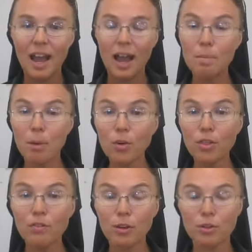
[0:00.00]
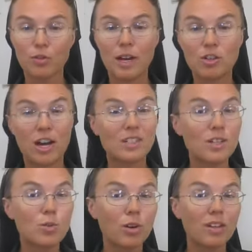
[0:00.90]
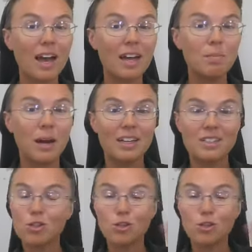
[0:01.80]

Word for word: And both of those franchises were led by